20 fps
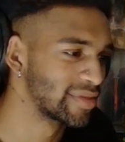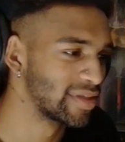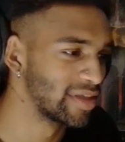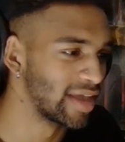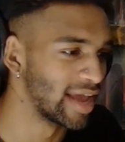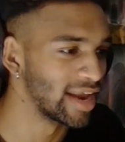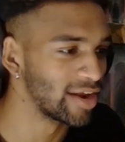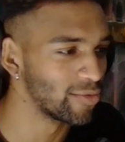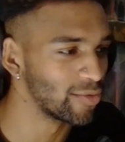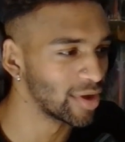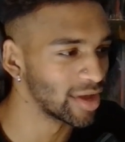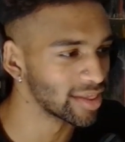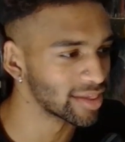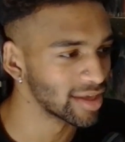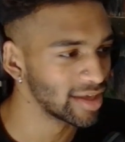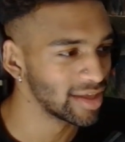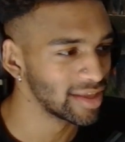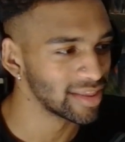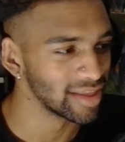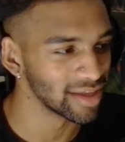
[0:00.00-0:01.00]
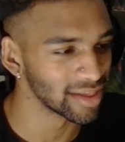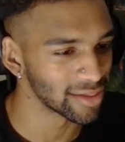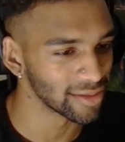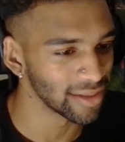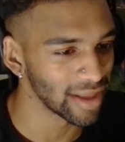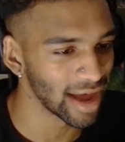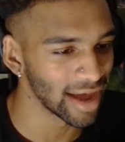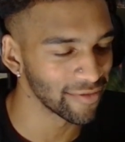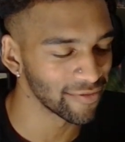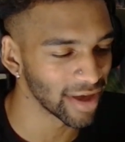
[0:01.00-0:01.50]
Anyways, it's
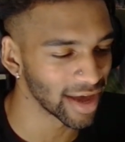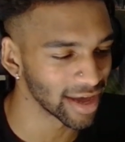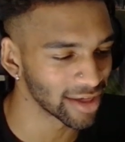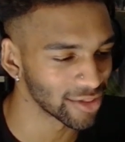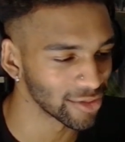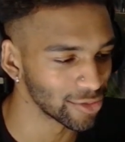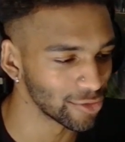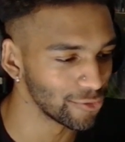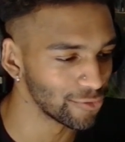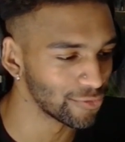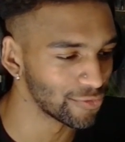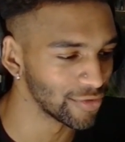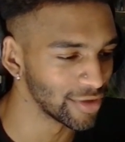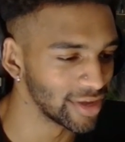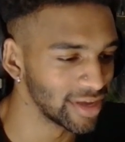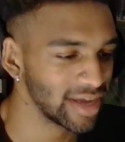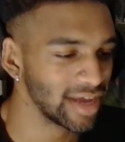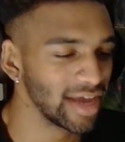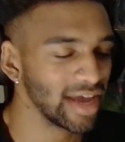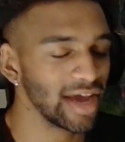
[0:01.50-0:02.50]
live action Luffy.